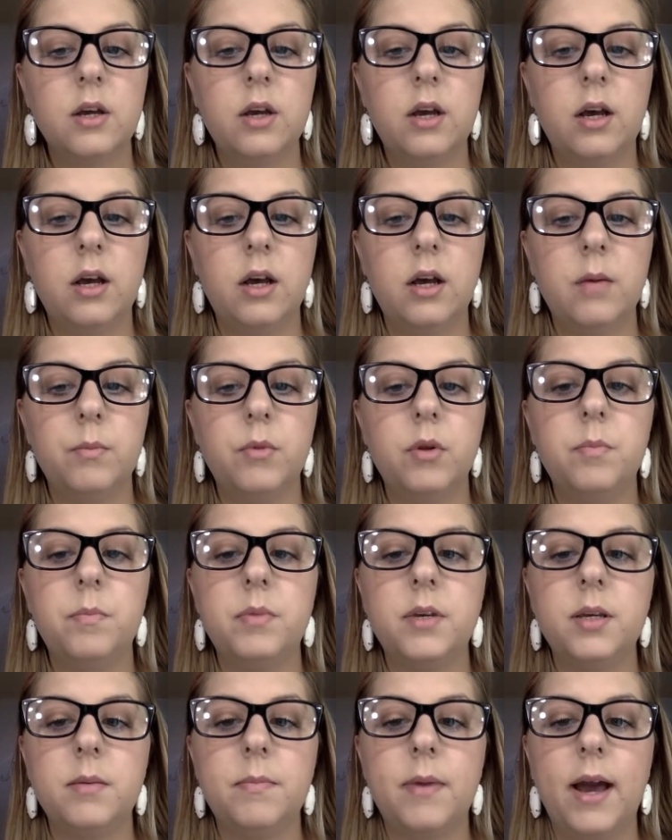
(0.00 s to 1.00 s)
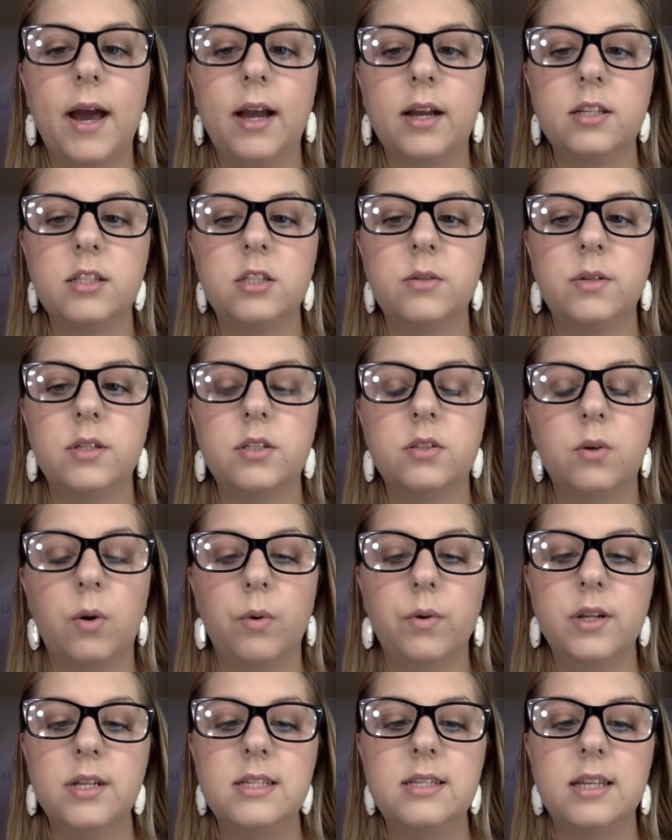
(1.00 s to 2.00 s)
would be back to its
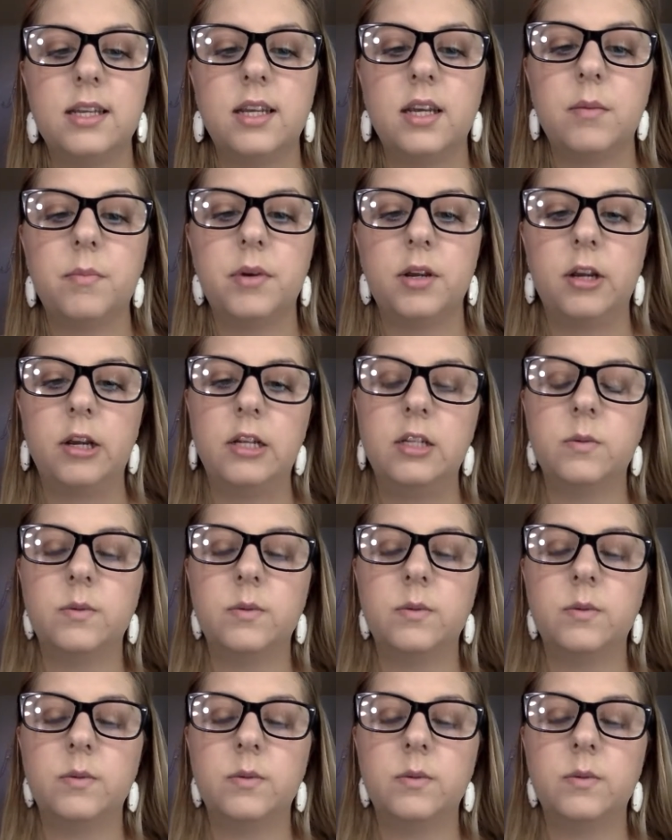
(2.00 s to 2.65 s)
golden city appearance,